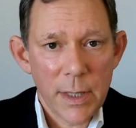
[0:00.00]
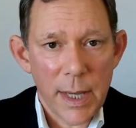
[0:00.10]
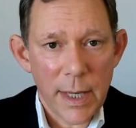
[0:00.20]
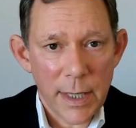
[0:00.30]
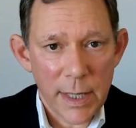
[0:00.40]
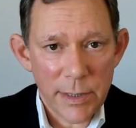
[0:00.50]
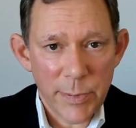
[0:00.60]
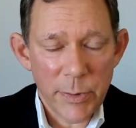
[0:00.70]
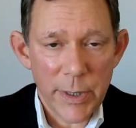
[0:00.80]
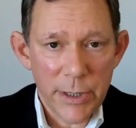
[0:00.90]
And as
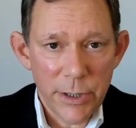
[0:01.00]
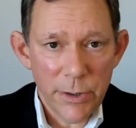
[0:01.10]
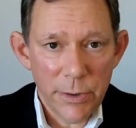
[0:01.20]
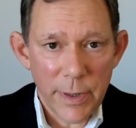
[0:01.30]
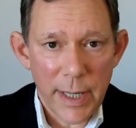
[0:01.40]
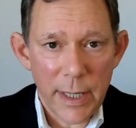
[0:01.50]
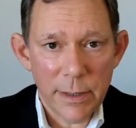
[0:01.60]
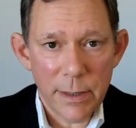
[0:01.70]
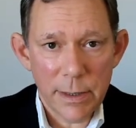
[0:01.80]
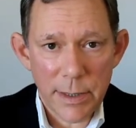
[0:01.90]
between you
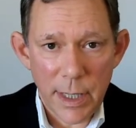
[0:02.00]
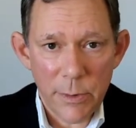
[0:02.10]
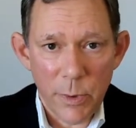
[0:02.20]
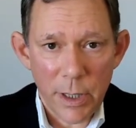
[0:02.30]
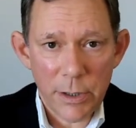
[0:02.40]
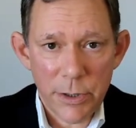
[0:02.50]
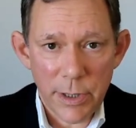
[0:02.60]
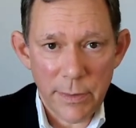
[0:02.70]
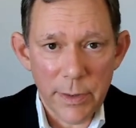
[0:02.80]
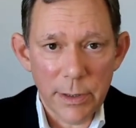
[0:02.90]
and the sidewalk
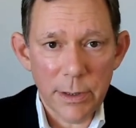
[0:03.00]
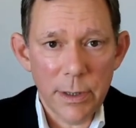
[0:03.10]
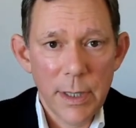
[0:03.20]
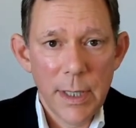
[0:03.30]
shoveler,